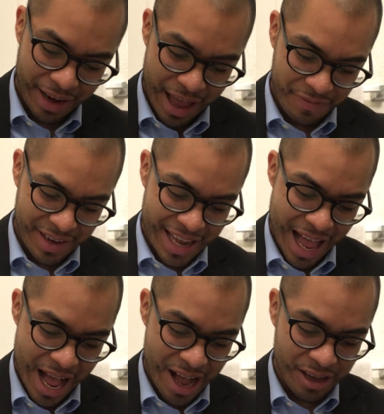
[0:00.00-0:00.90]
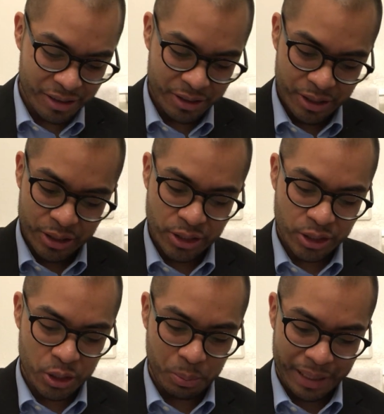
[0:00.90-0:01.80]
Life and How
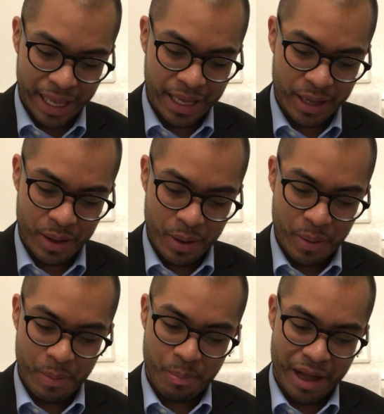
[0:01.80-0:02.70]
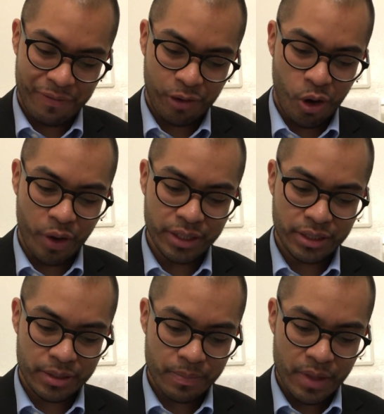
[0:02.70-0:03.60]
to Play It by
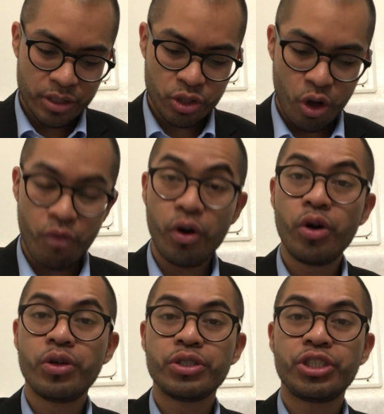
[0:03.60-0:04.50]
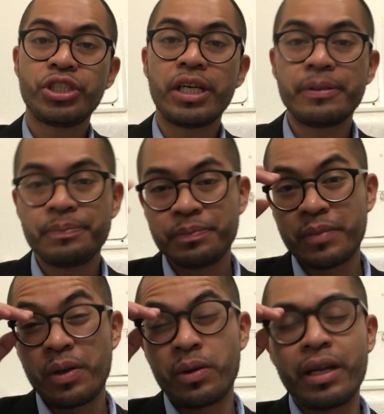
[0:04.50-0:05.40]
Florence Scovel Shin.
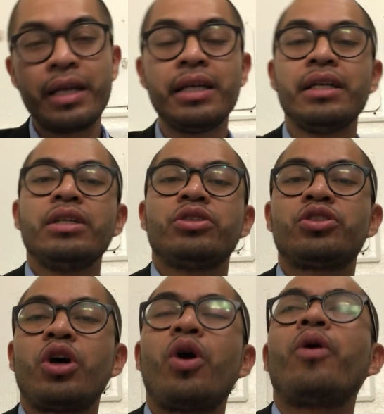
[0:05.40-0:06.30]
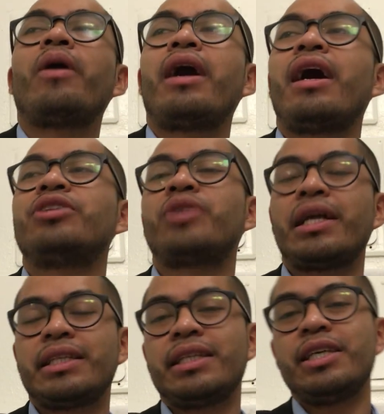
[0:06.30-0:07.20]
Okay, so I
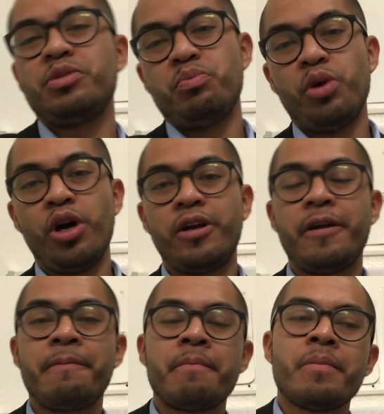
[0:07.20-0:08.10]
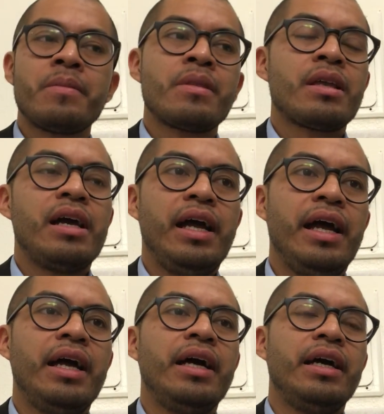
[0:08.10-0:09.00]
attracted this book.
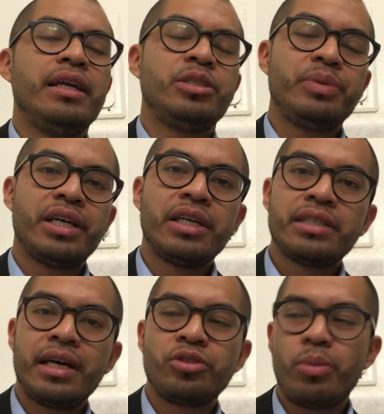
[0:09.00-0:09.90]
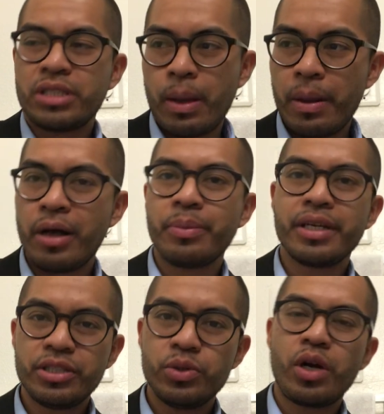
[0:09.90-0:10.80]
And it's because I told myself I'm
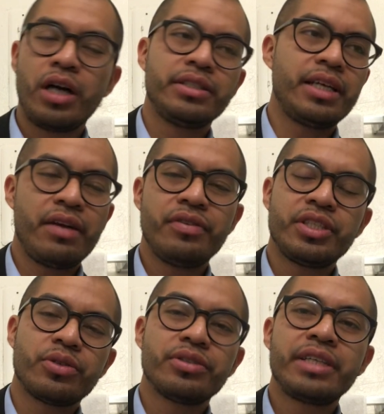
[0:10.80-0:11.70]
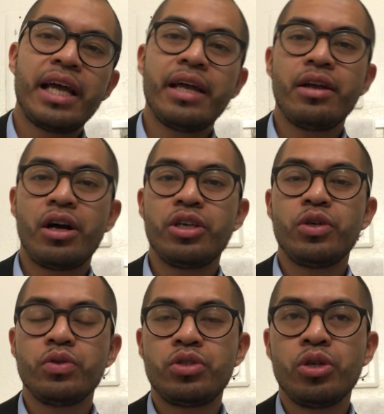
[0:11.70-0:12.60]
going to do content every single day on
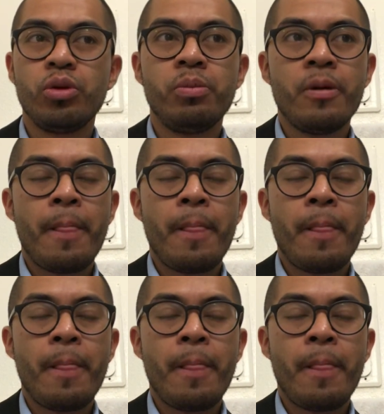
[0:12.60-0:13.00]
YouTube.